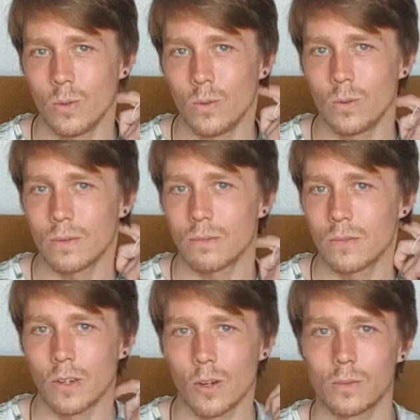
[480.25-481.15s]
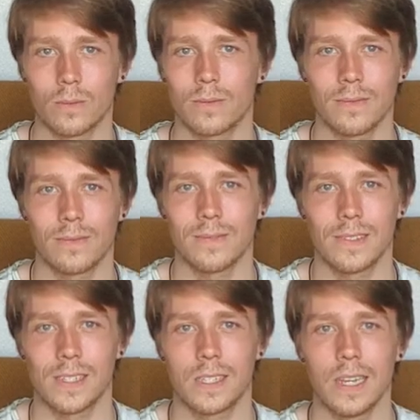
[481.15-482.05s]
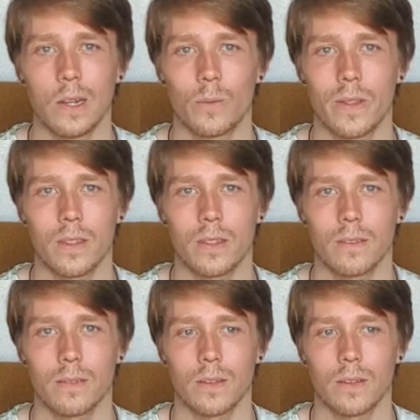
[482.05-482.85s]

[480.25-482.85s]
who, is dealing with